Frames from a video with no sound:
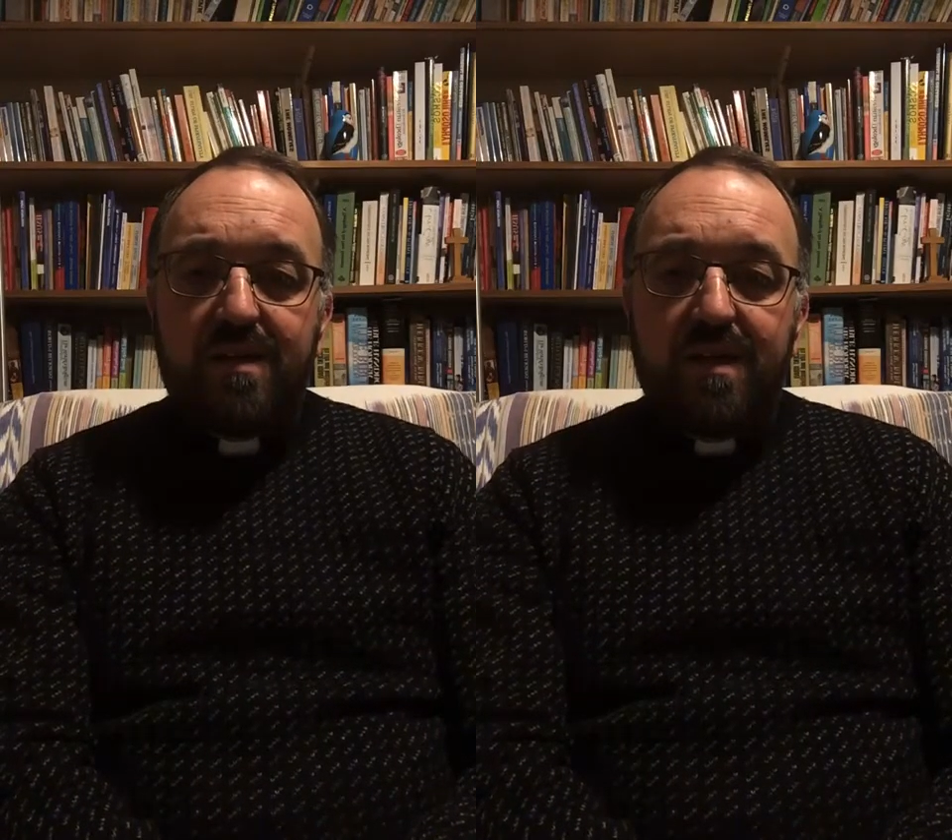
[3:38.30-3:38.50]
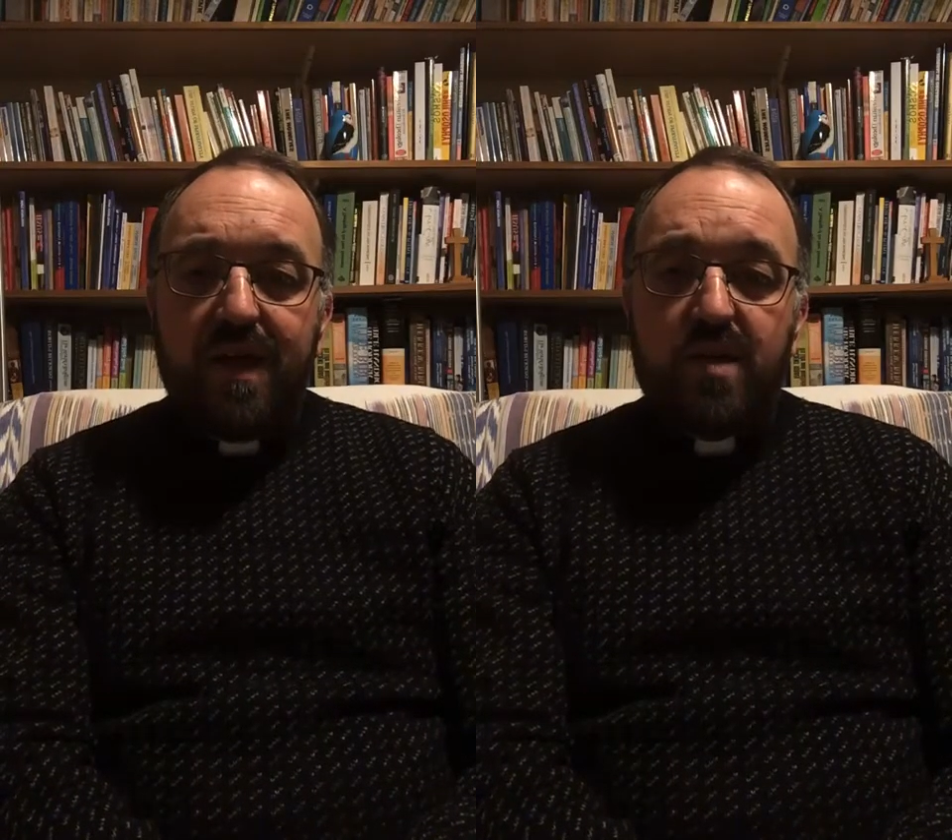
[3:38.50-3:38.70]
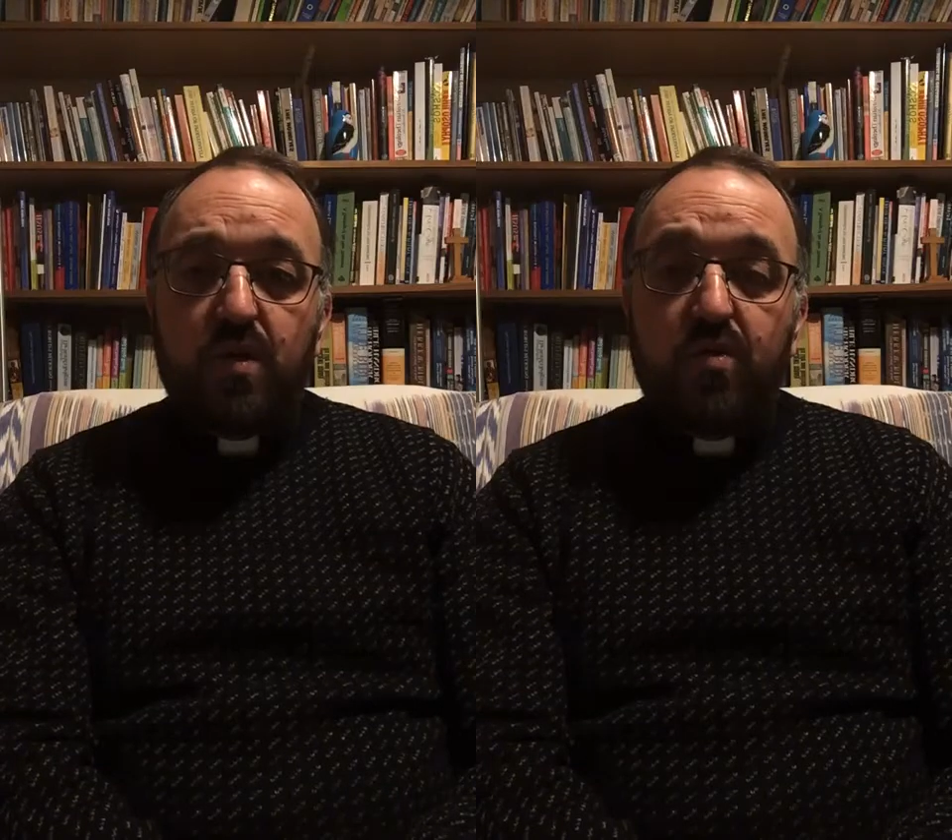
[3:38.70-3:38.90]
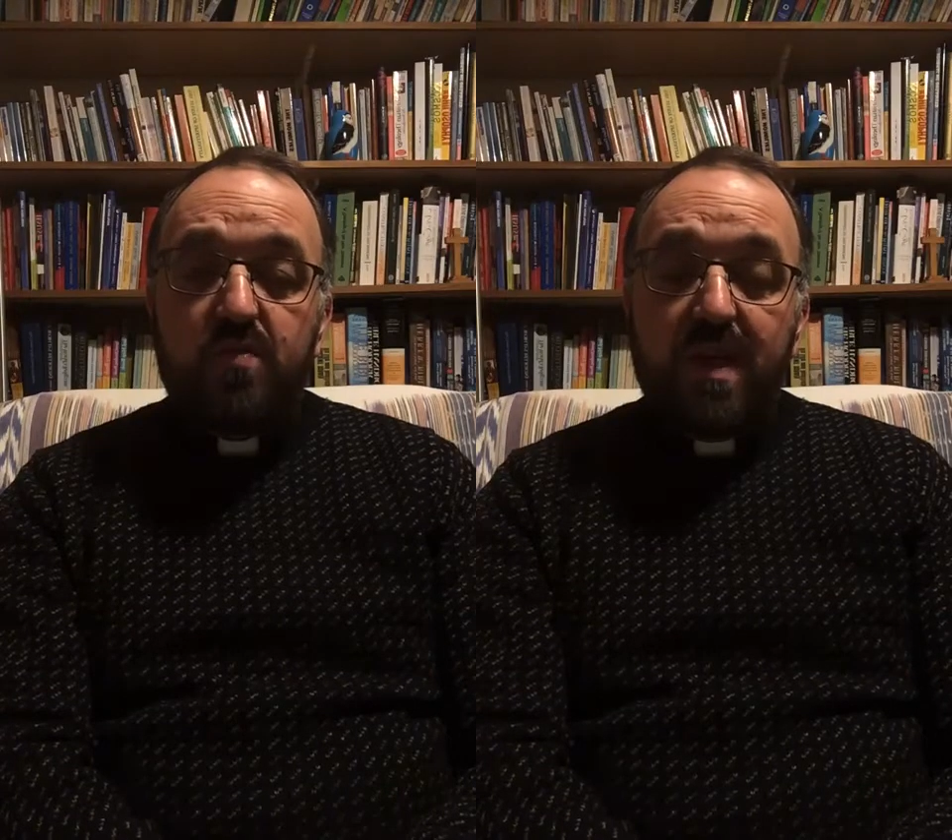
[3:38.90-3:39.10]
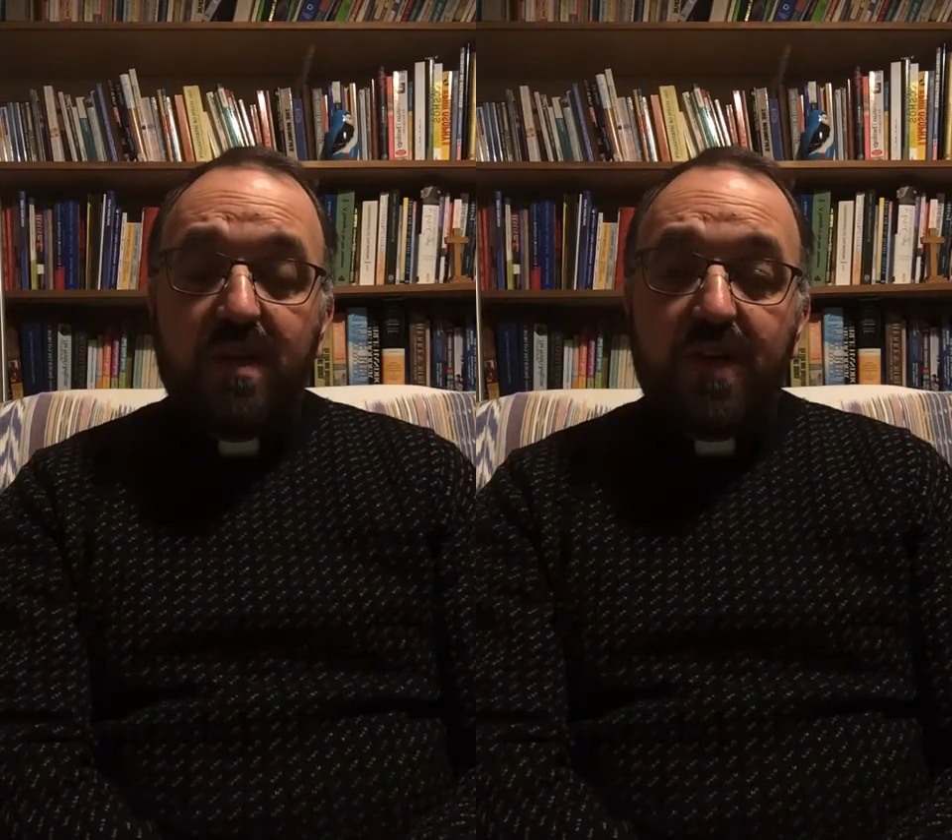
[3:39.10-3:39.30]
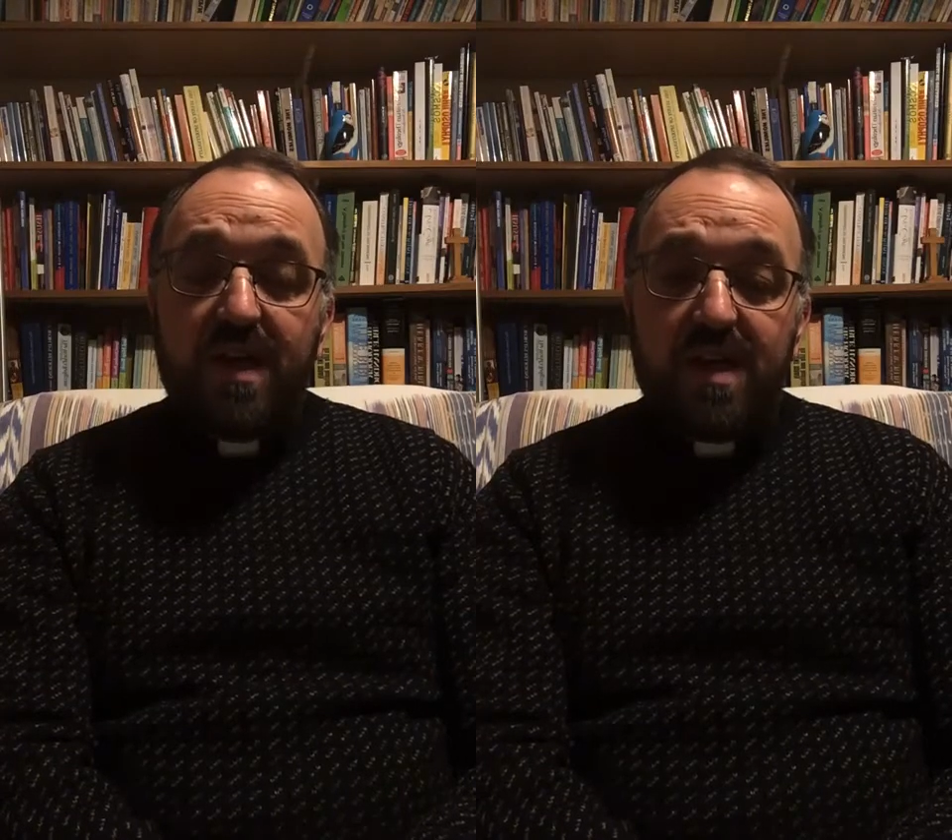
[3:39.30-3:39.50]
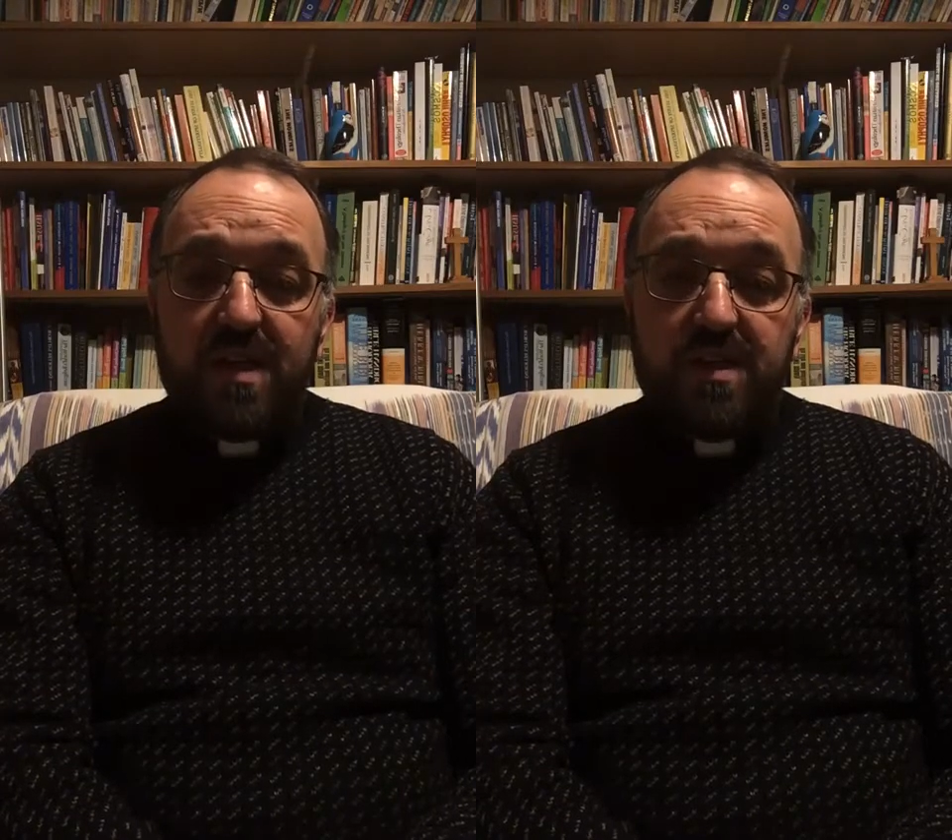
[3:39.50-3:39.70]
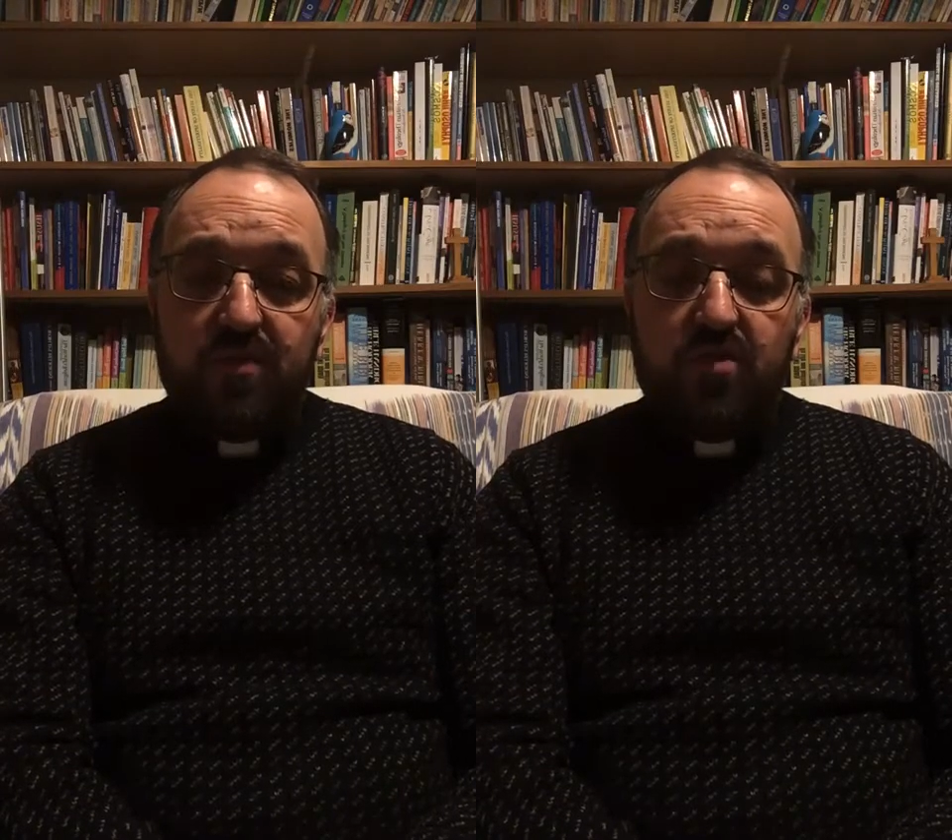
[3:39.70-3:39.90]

And it's always been at the heart of